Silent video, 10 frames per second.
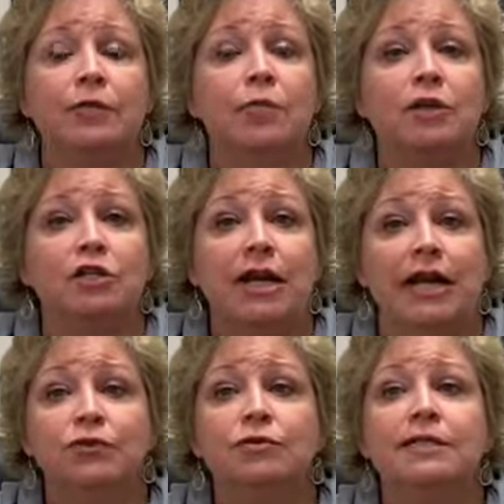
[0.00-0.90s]
in which
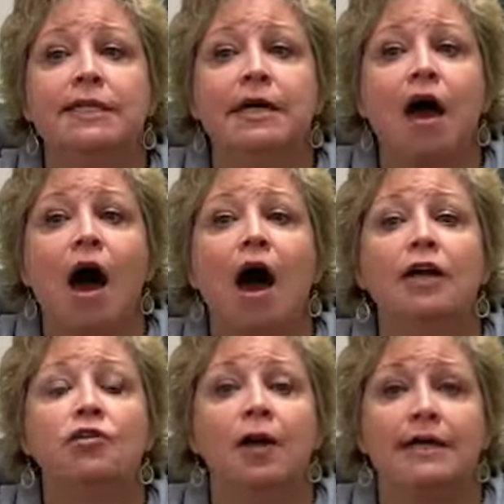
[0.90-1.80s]
interesting
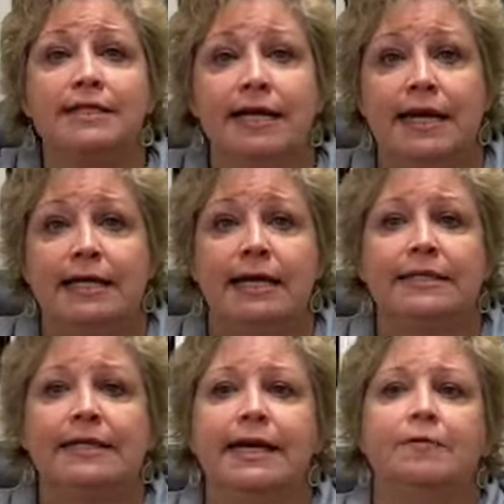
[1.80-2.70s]
contrast
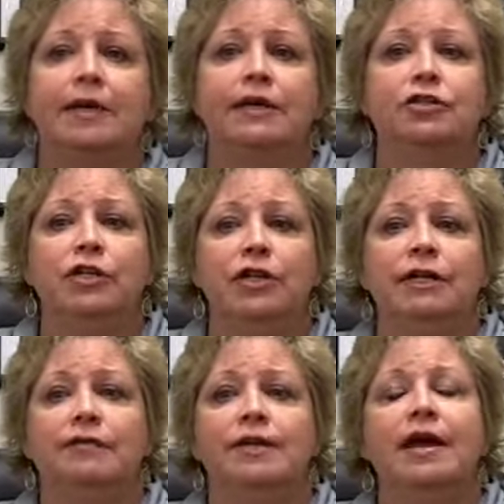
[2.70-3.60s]
techniques can be
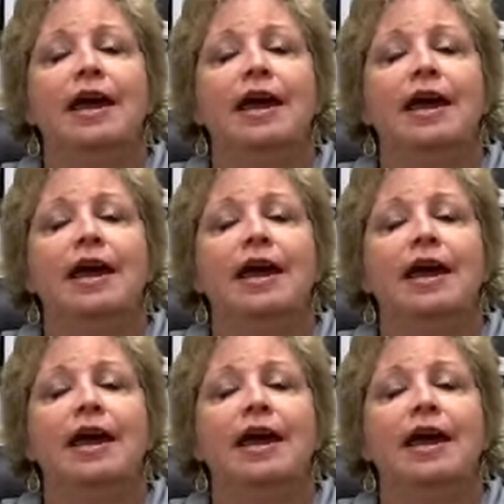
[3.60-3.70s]
achieved.